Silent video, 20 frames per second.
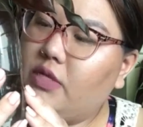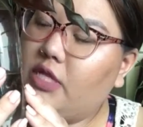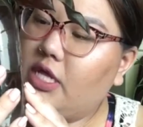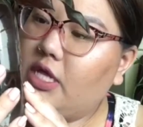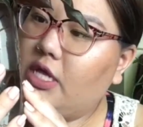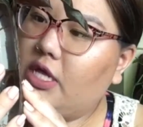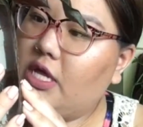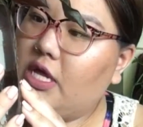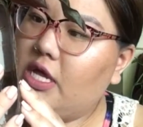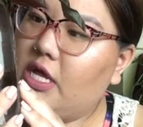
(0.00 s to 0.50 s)
really
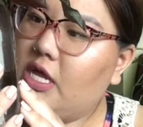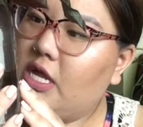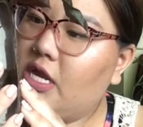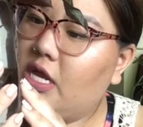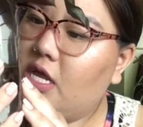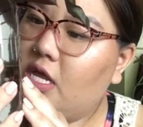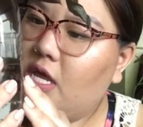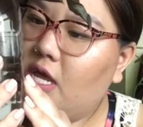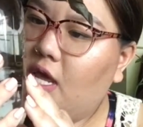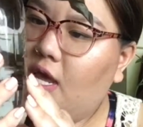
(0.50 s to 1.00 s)
good.
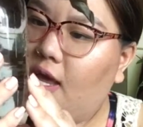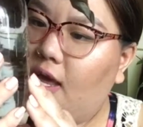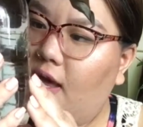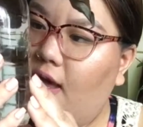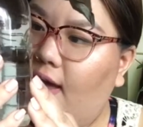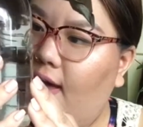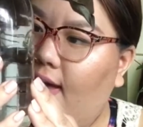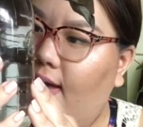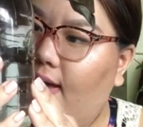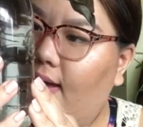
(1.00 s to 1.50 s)

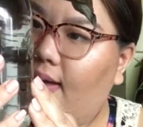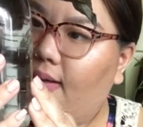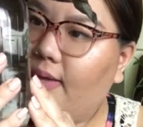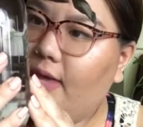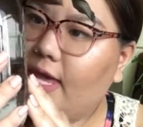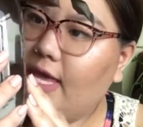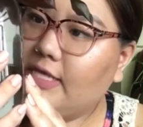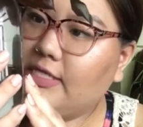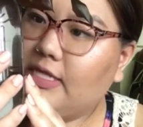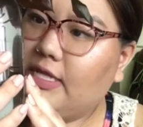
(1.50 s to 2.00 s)

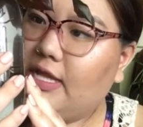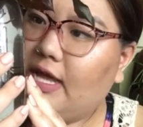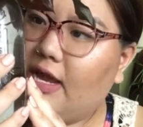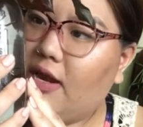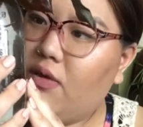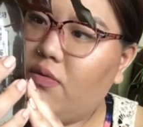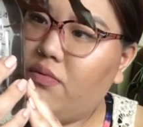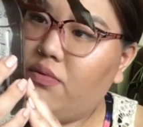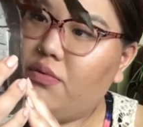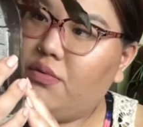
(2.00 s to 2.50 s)
He has a
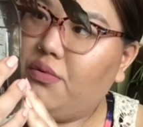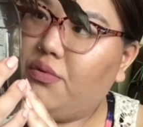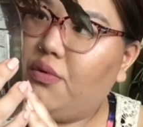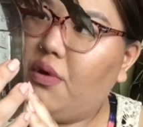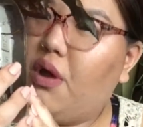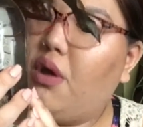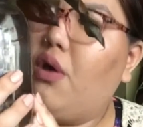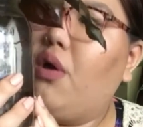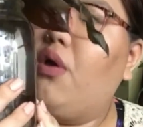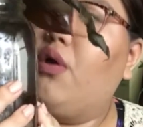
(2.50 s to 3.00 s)
lot of root
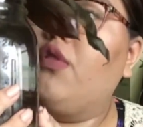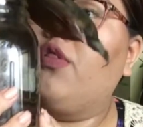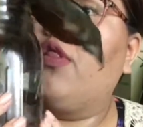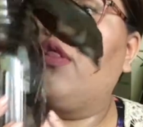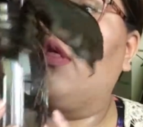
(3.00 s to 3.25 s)
growth.